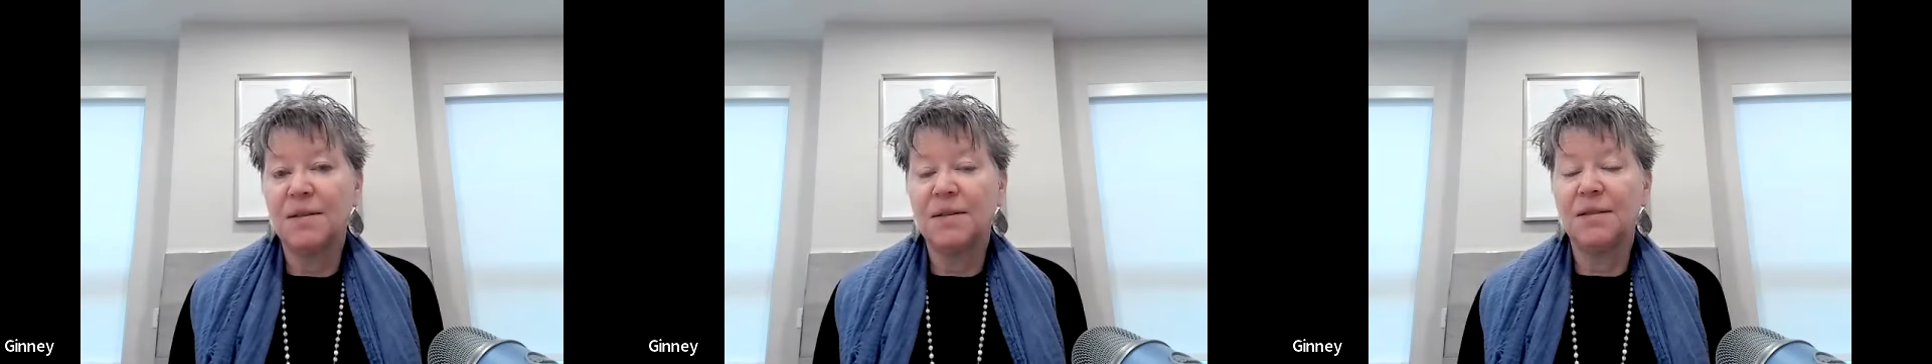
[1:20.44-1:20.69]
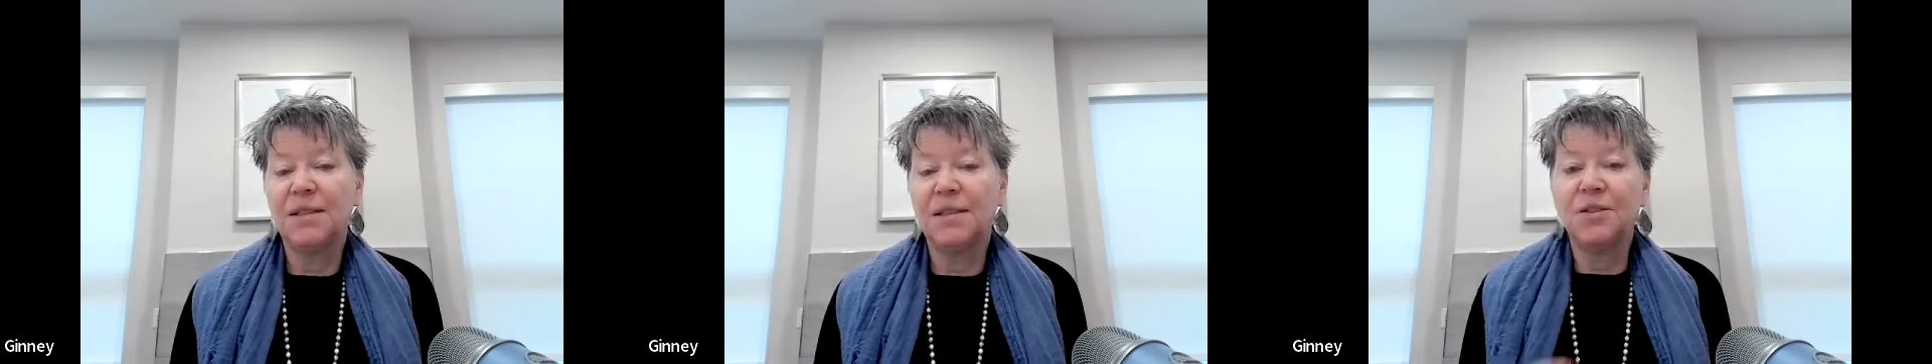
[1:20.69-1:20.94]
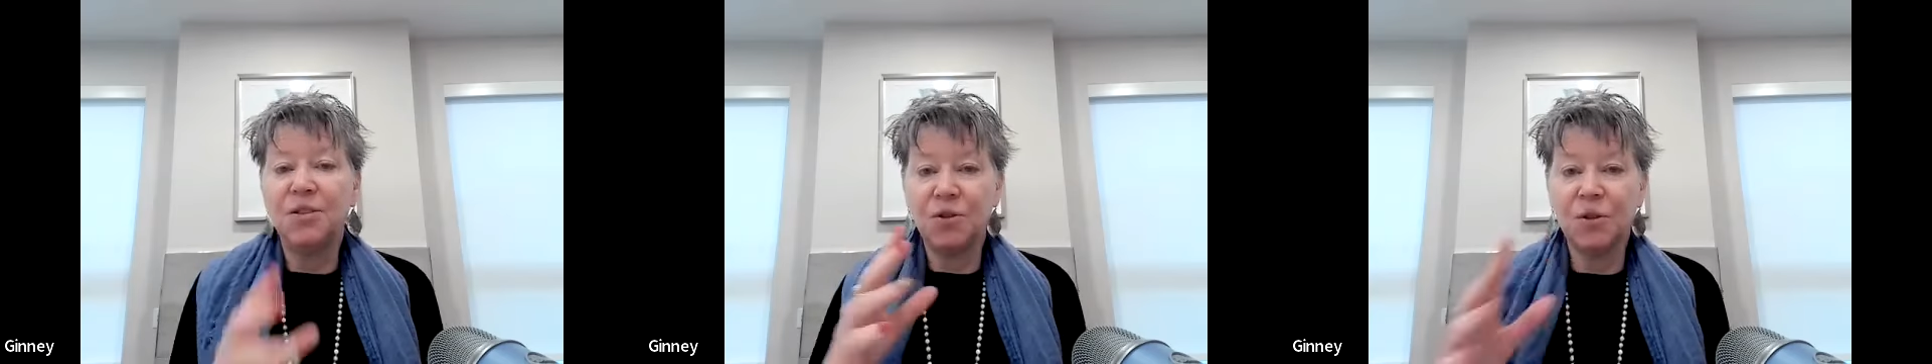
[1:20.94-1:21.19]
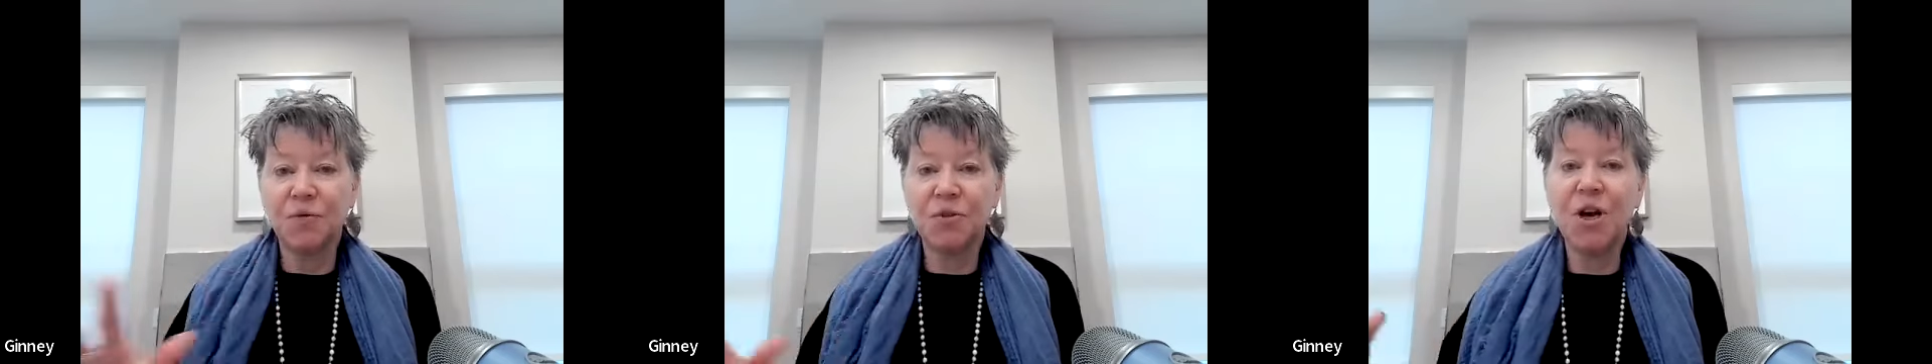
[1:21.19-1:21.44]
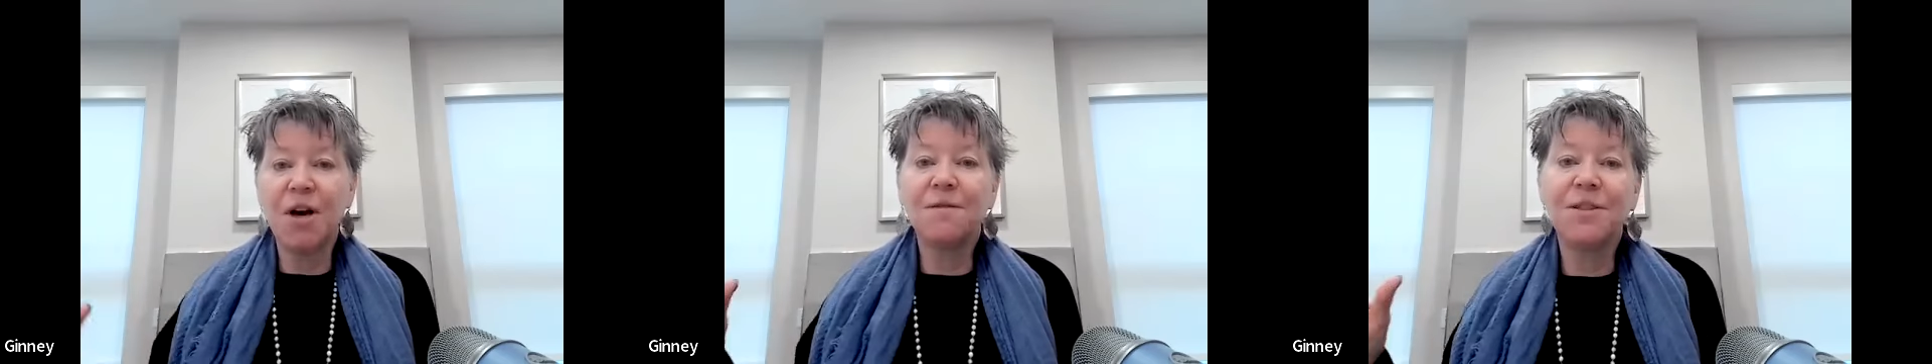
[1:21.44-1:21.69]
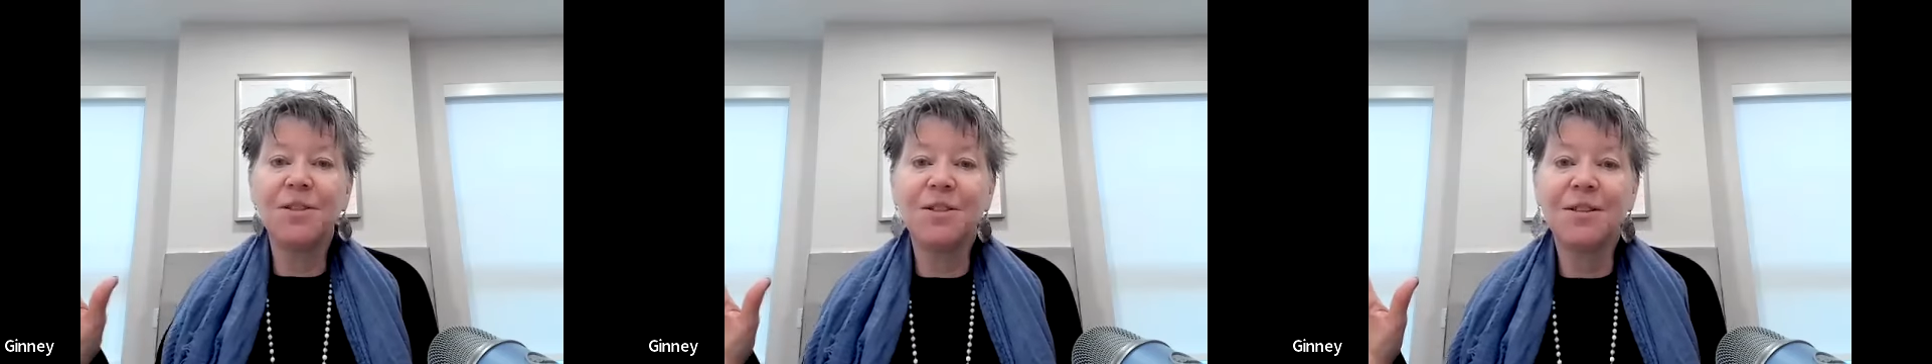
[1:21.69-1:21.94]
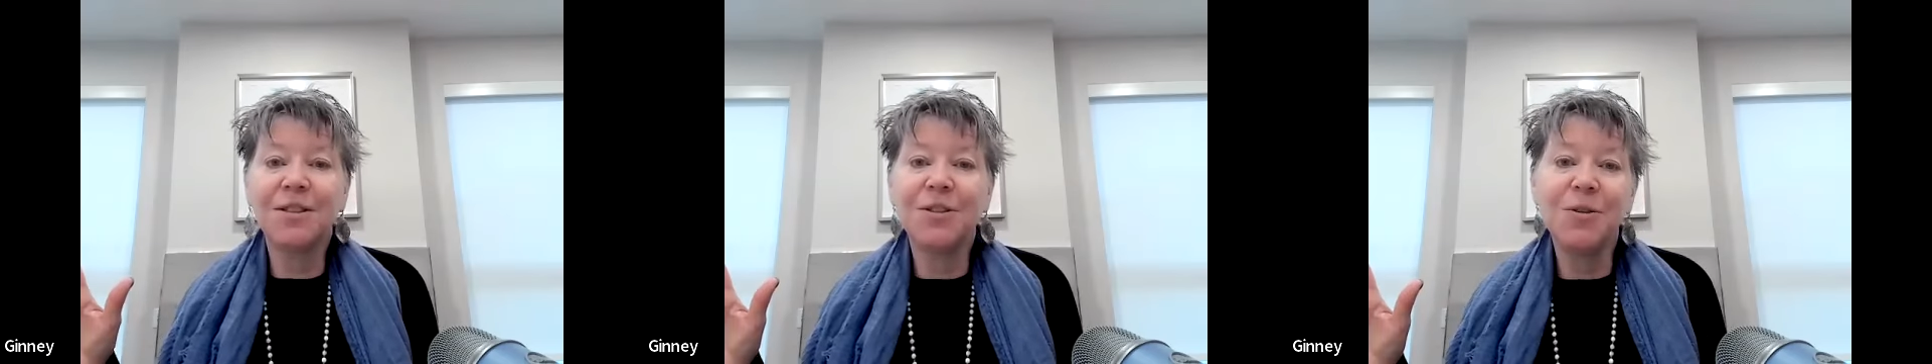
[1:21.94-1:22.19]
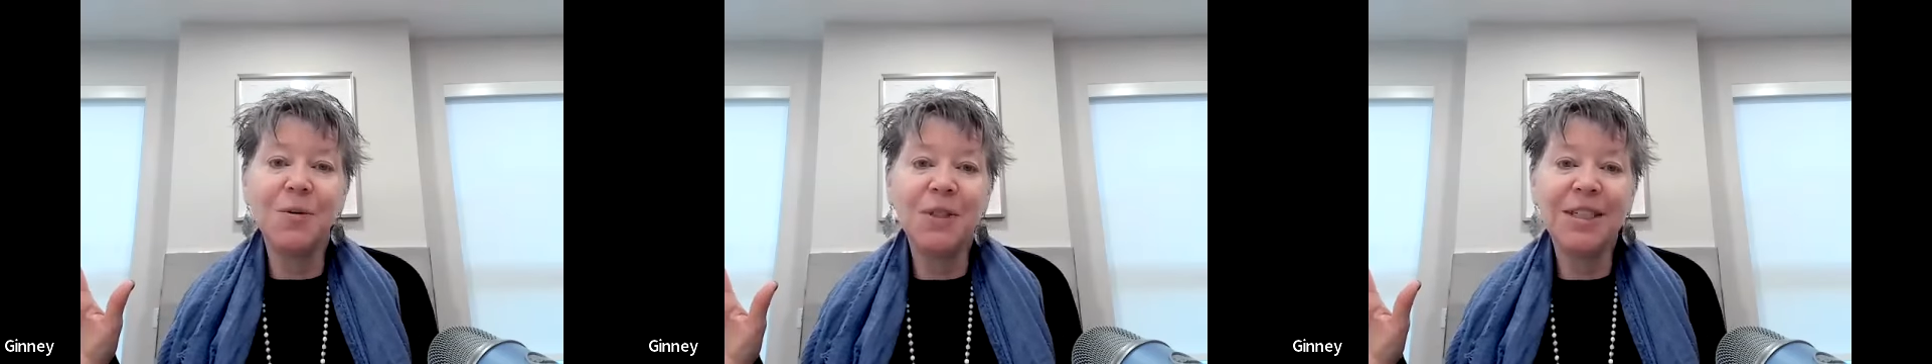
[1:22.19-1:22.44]
Your attention drifts off to your
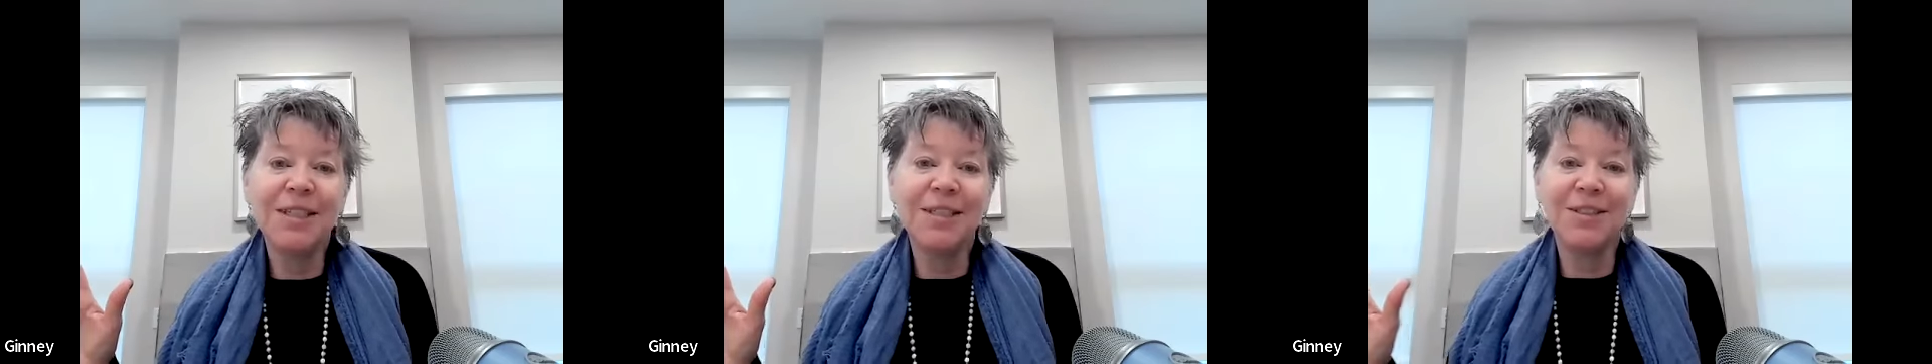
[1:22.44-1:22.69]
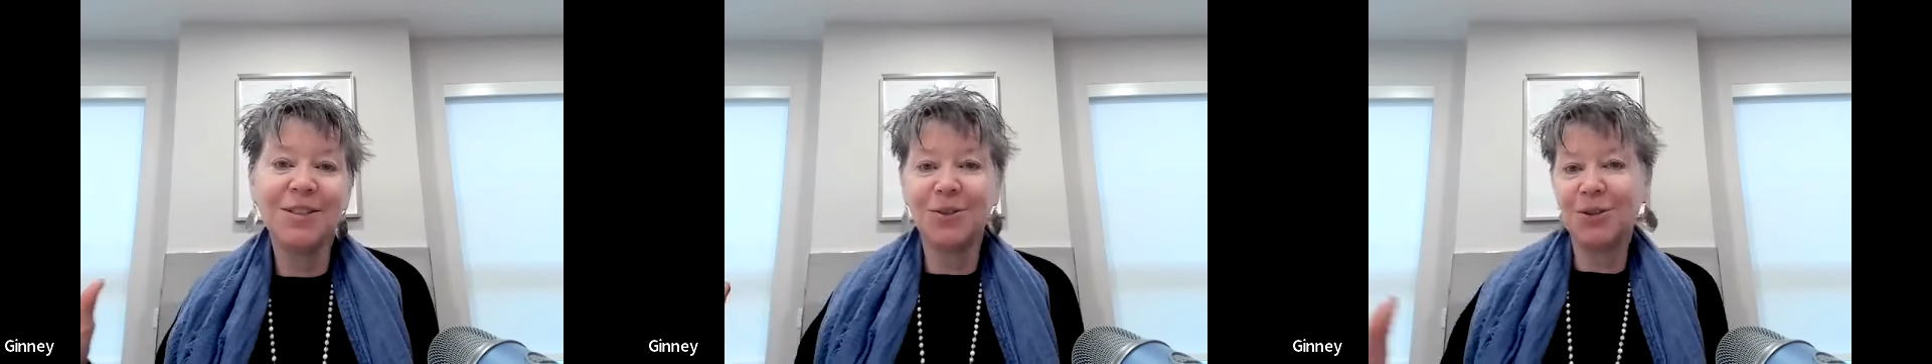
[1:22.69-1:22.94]
to-do list